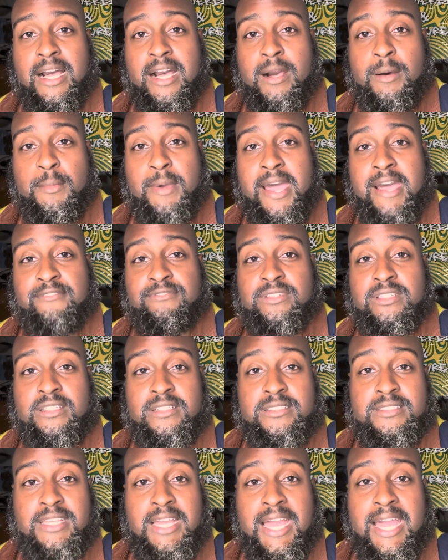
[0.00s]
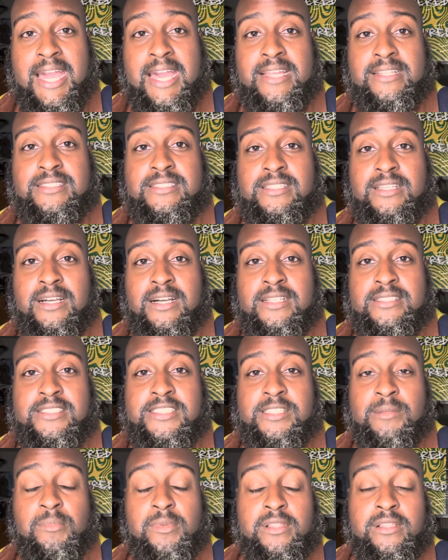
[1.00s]
have looked at
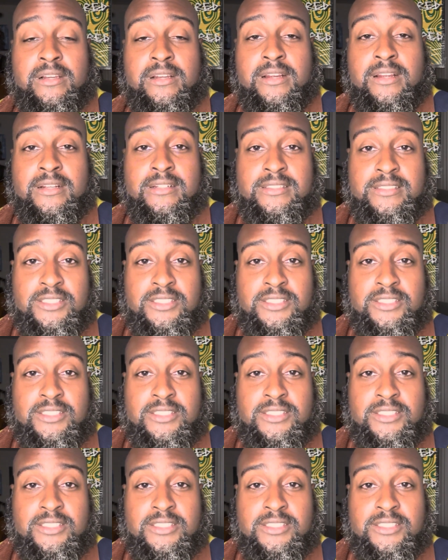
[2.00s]
similar